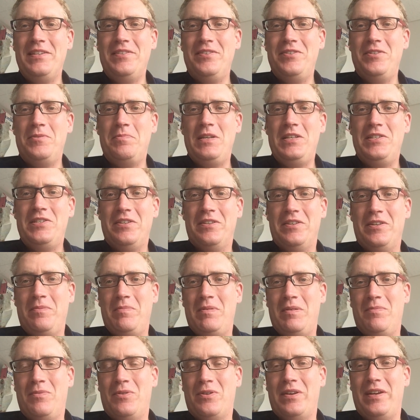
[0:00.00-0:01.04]
speech a little
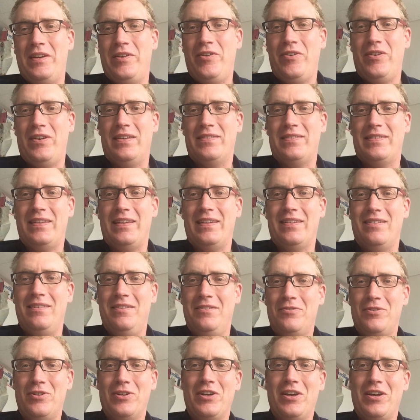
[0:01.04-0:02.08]
bit more interesting,
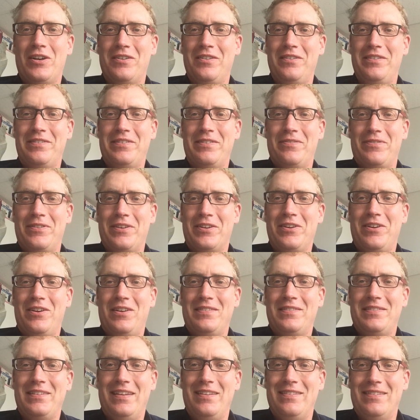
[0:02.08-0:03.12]
regardless of the
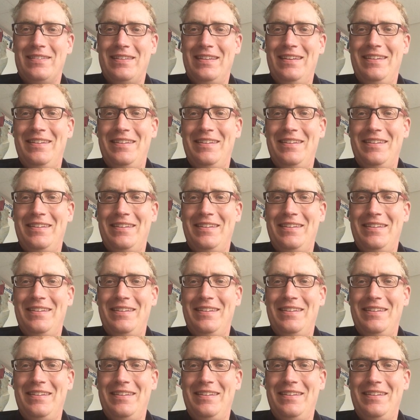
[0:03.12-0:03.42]
content.